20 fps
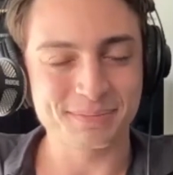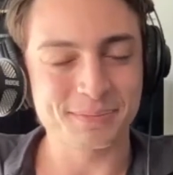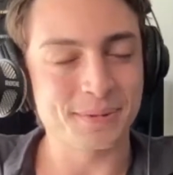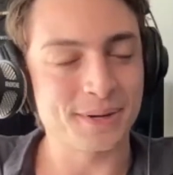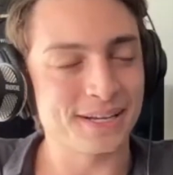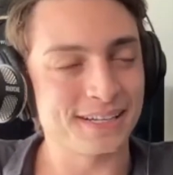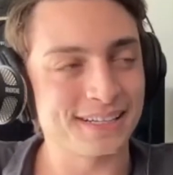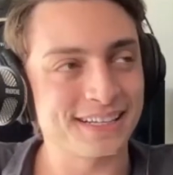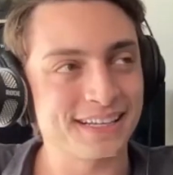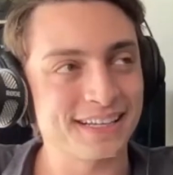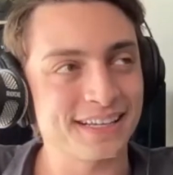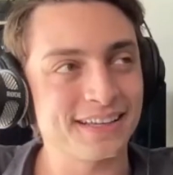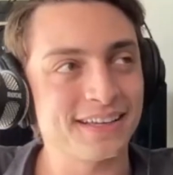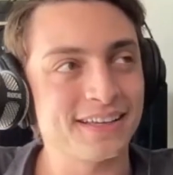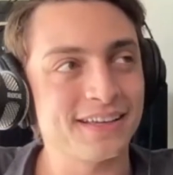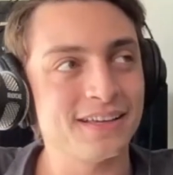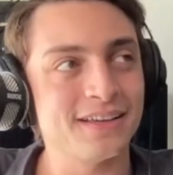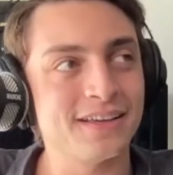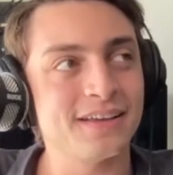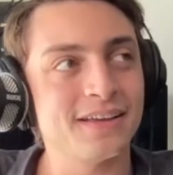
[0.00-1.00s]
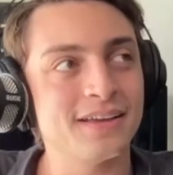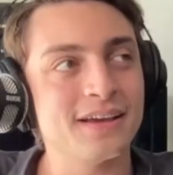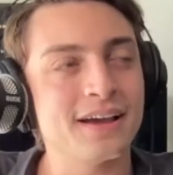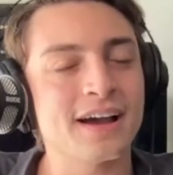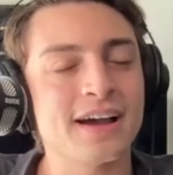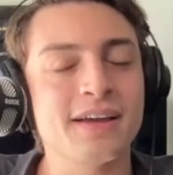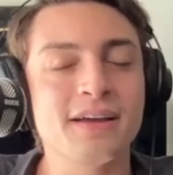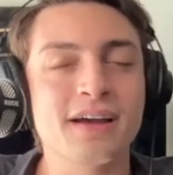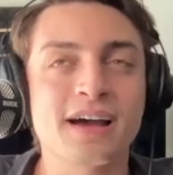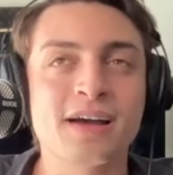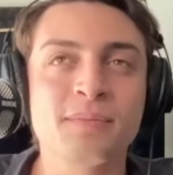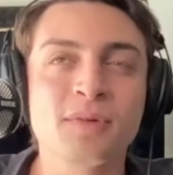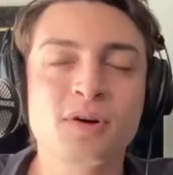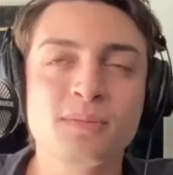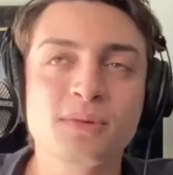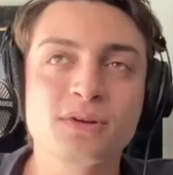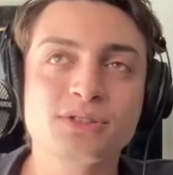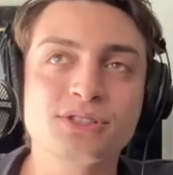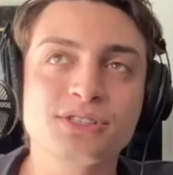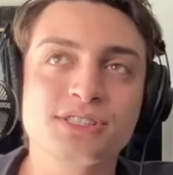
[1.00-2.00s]
but I, I'm
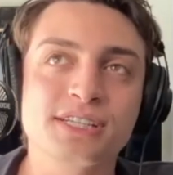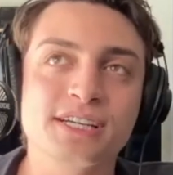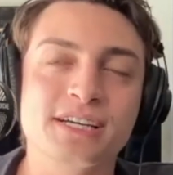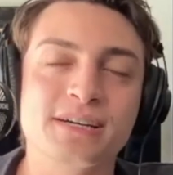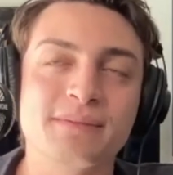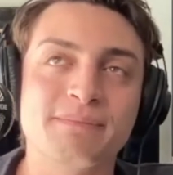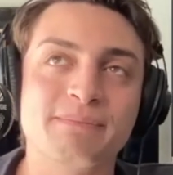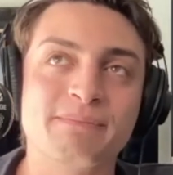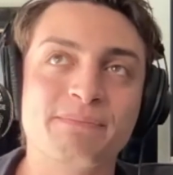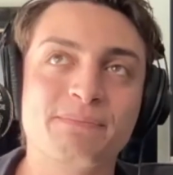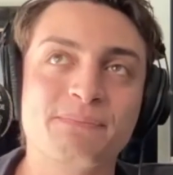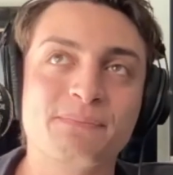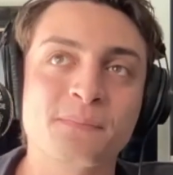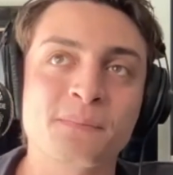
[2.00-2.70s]
almost um,